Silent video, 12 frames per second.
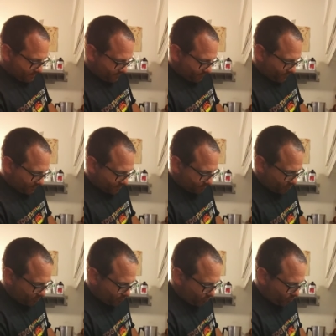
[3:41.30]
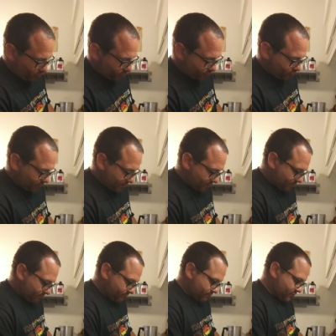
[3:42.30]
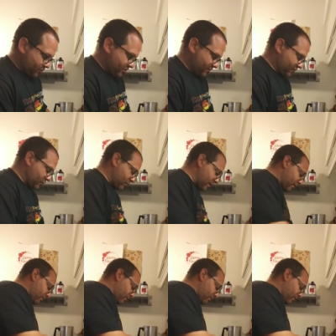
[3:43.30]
flexible molds, so they could shift around